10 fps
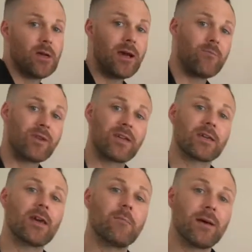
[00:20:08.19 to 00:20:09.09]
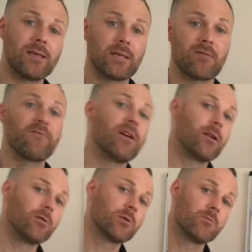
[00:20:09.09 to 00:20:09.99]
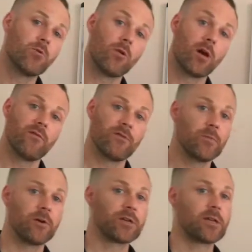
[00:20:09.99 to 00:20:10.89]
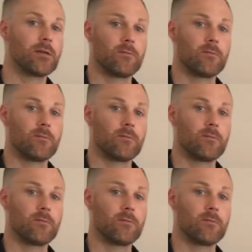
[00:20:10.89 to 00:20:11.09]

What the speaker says: and we're going to get amazing fat loss from all over the body.